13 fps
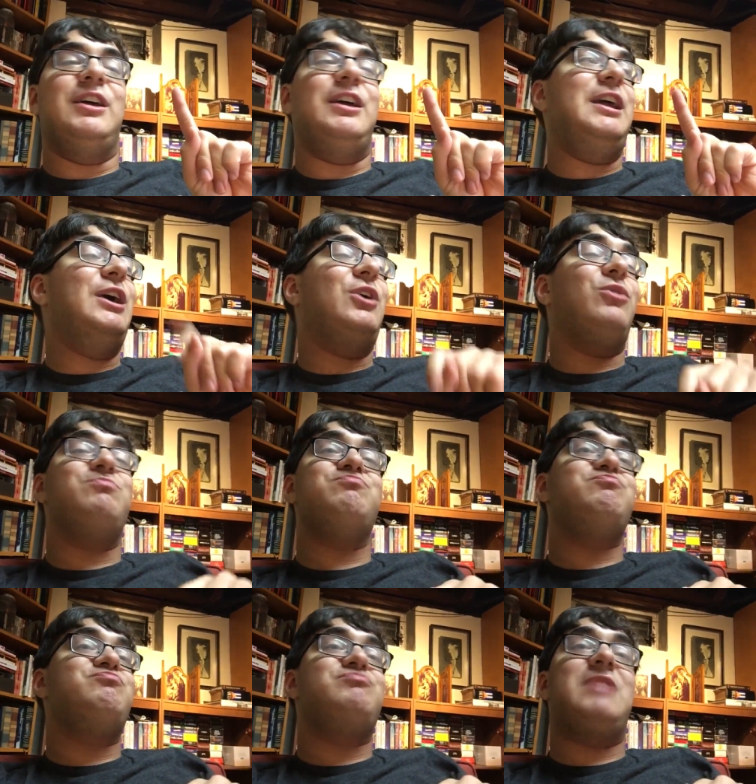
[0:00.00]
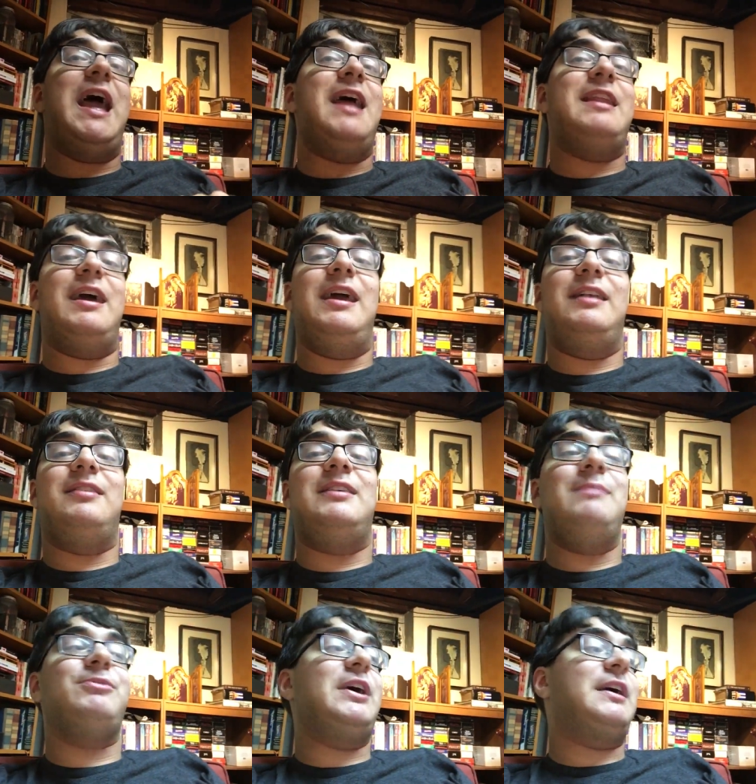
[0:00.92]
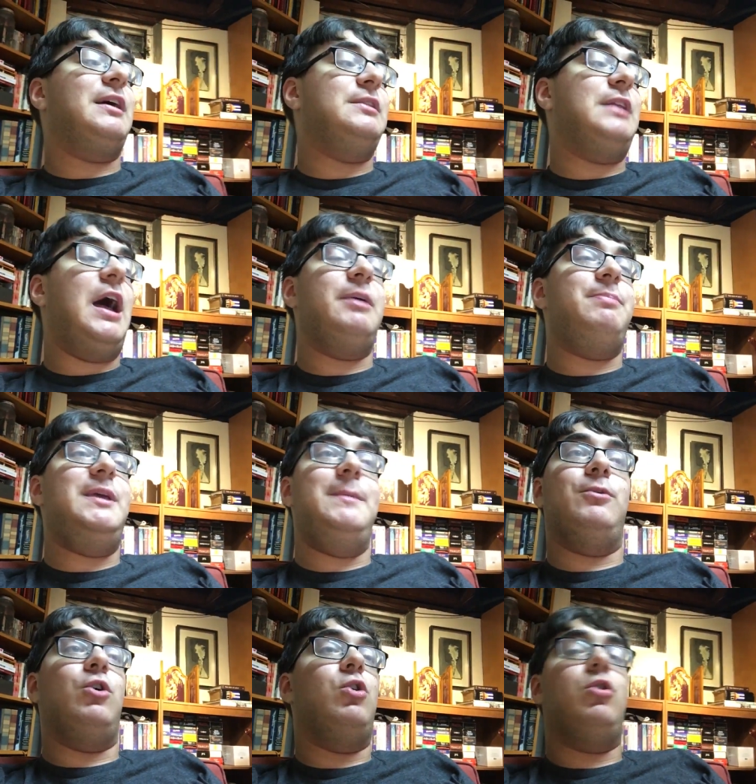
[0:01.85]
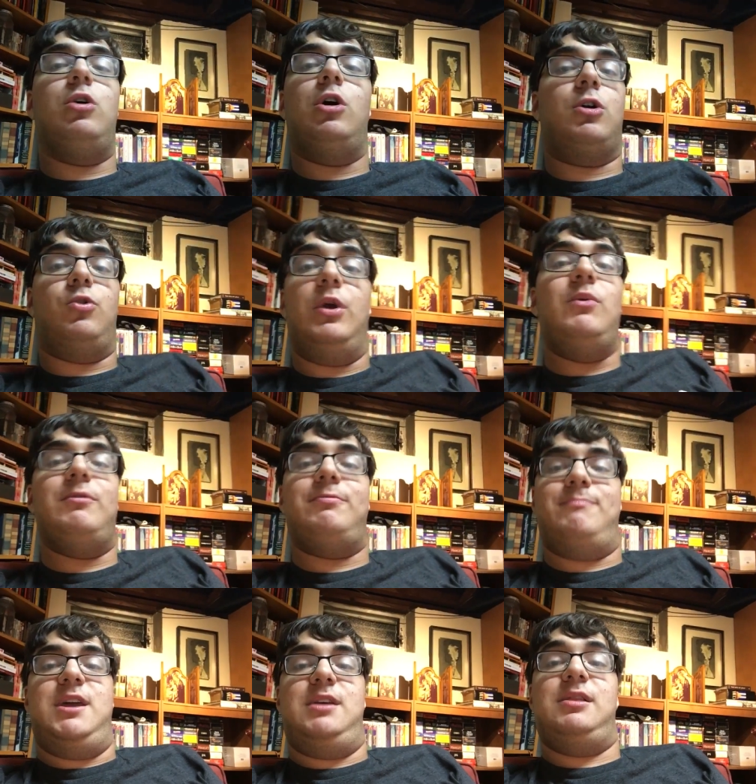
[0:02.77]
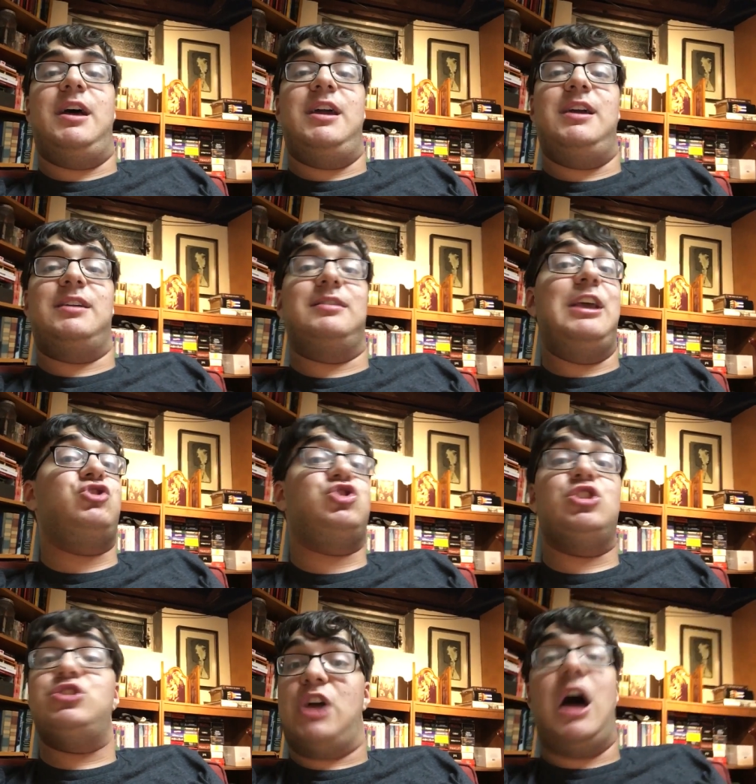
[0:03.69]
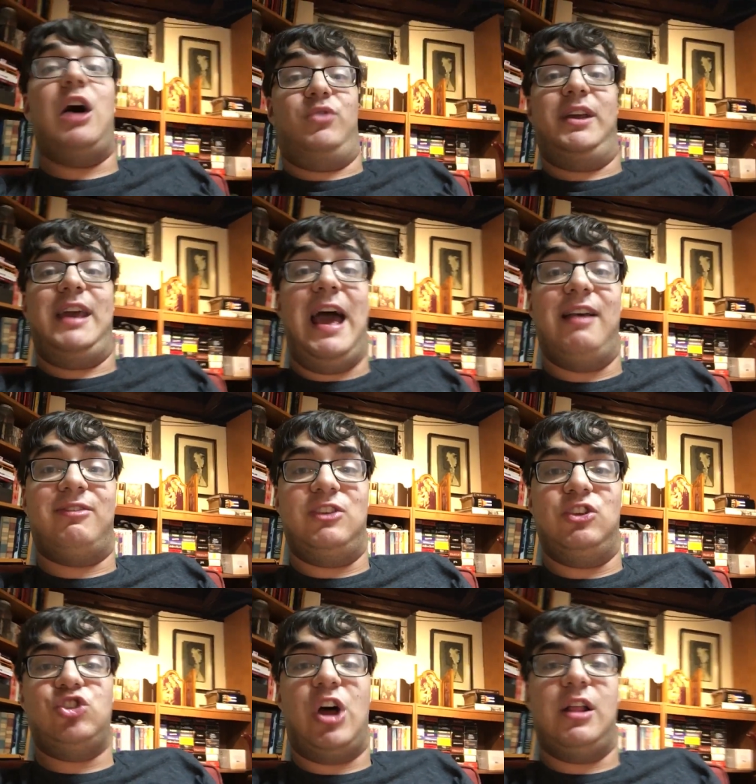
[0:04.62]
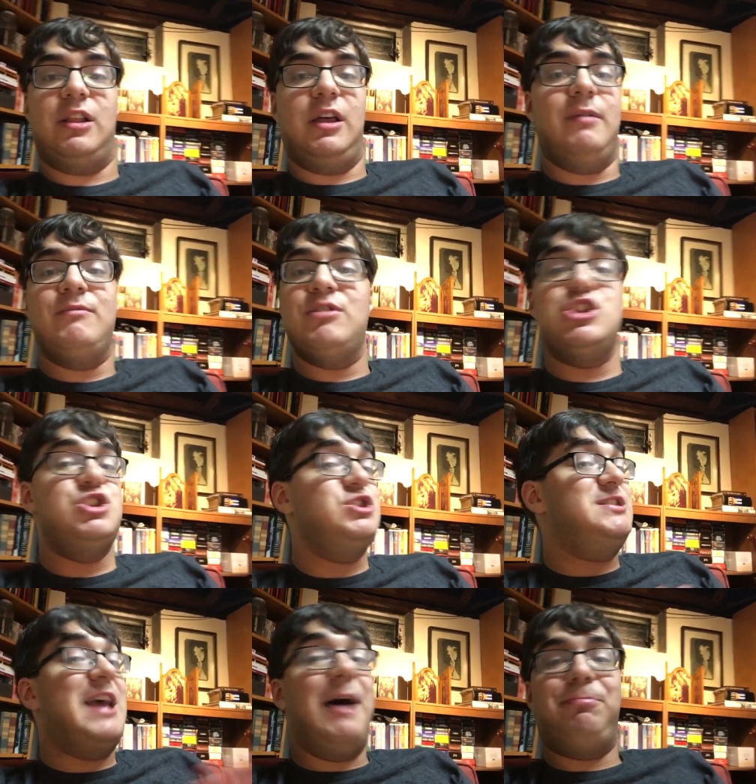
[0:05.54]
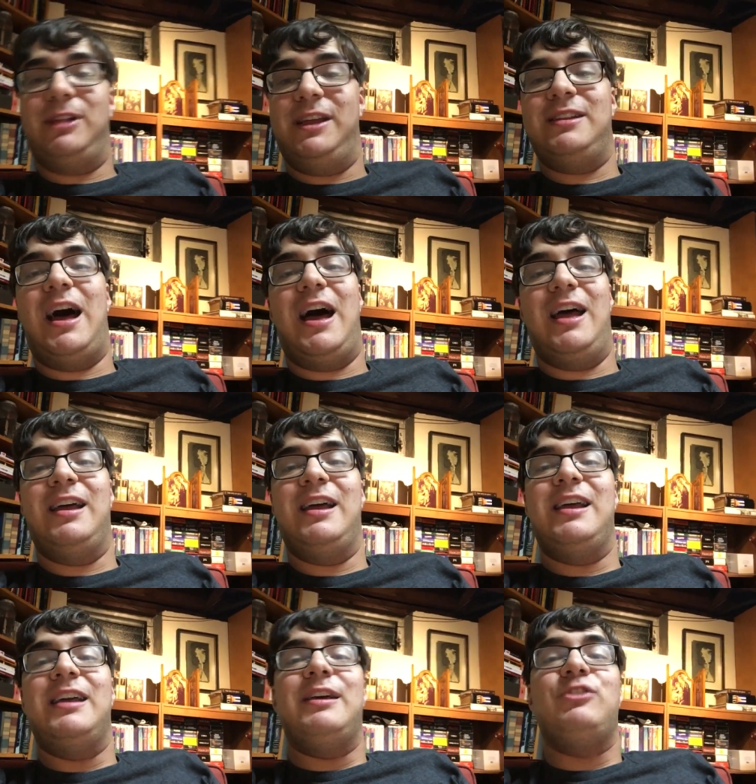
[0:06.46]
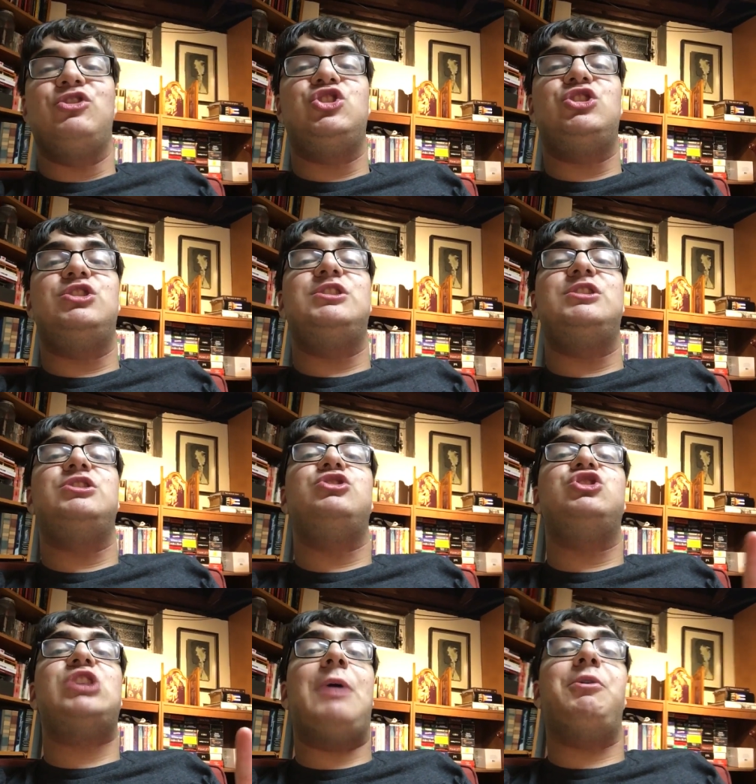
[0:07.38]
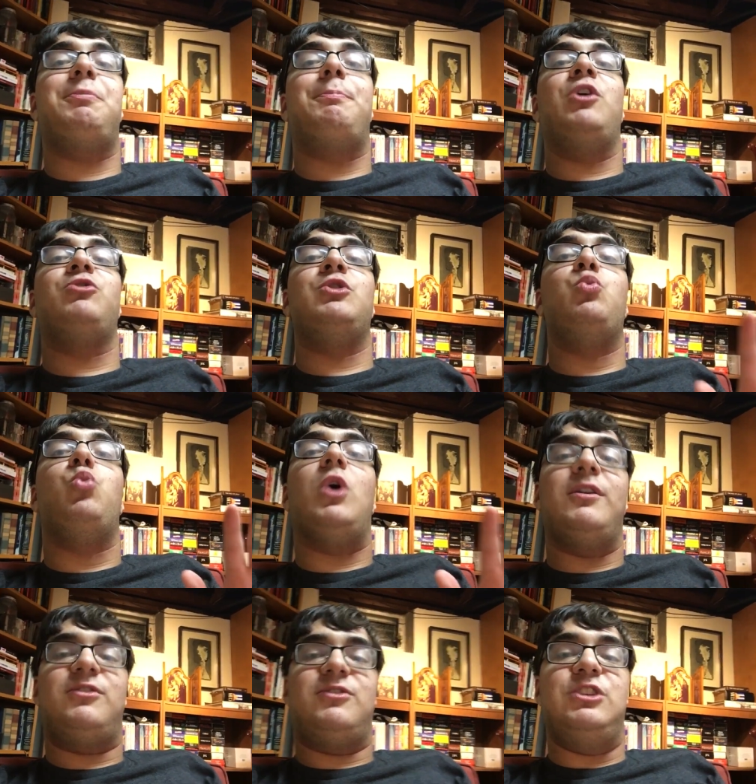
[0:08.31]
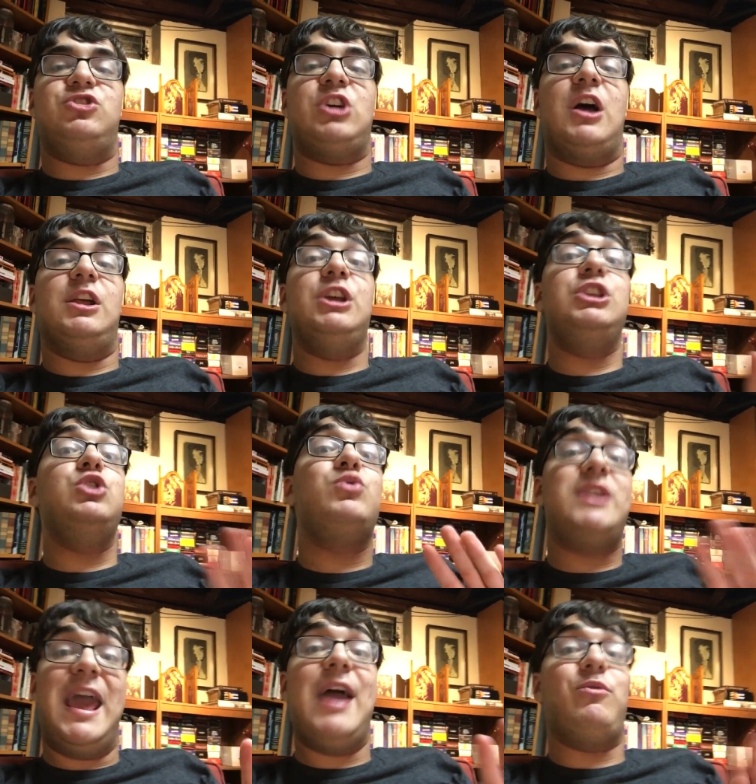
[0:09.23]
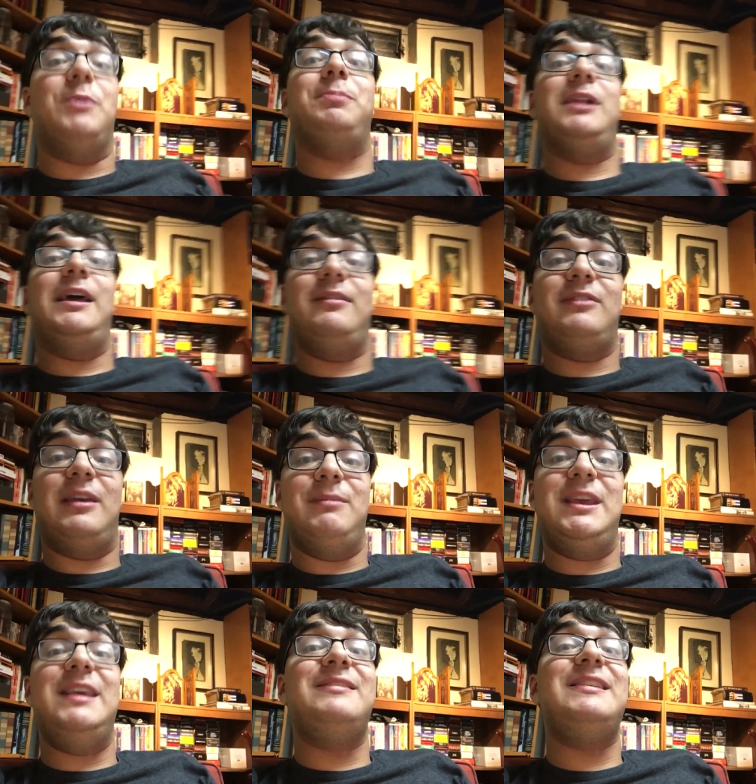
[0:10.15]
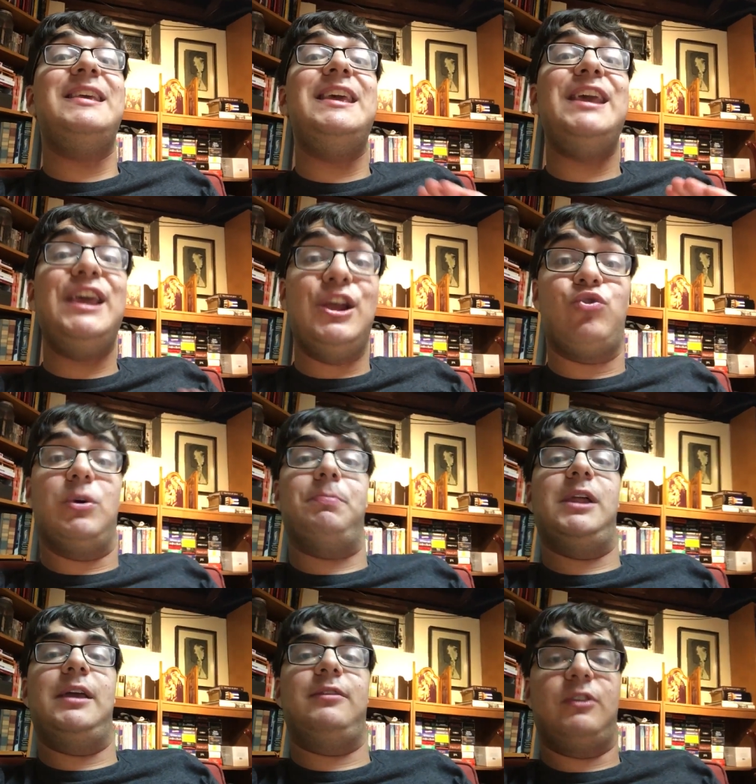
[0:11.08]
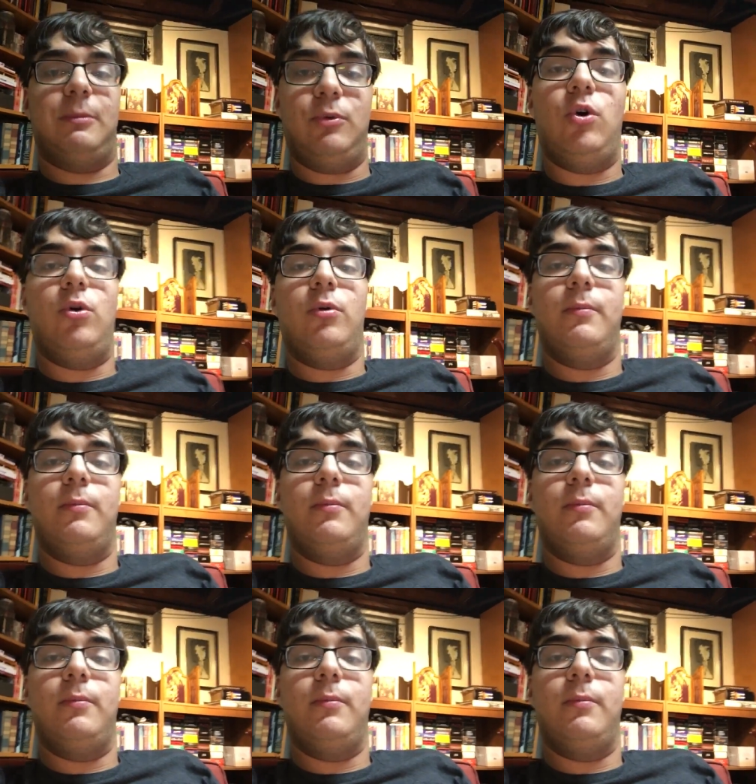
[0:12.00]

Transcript: It'll and it seems like a lot of people agree with me. Like they should not recast T'Challa. Definitely not. Chadwick Boseman was T'Challa. You can't replace him. He's irreplaceable.